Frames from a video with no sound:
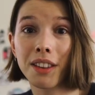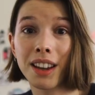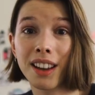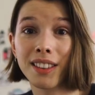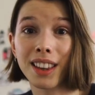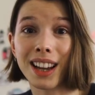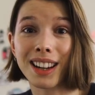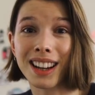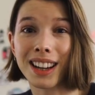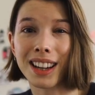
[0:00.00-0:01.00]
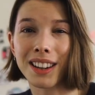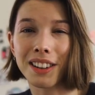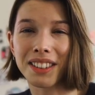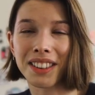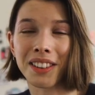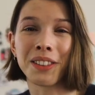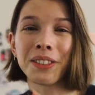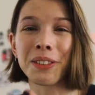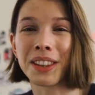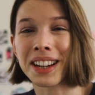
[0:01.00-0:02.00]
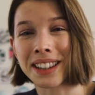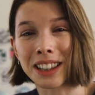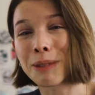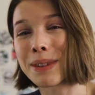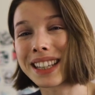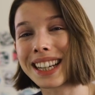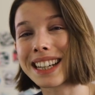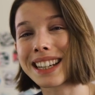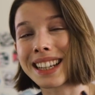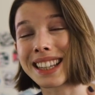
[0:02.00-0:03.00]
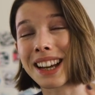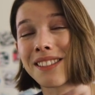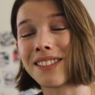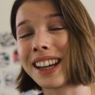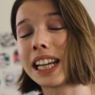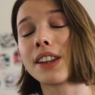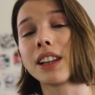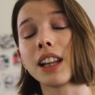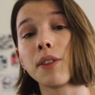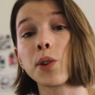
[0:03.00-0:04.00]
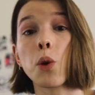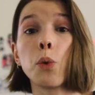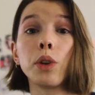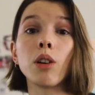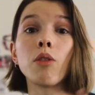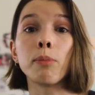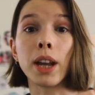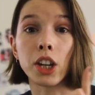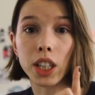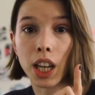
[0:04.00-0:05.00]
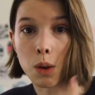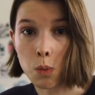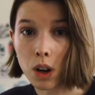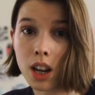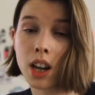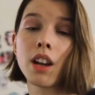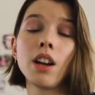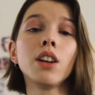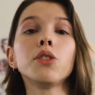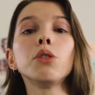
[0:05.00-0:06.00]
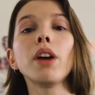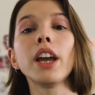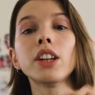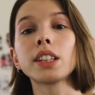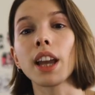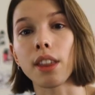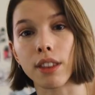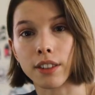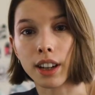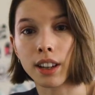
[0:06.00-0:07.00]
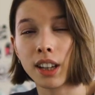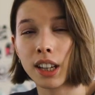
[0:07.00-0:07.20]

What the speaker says: thing that I also think is a limitation is that right now the levels only go from HSK 1 to HSK 3.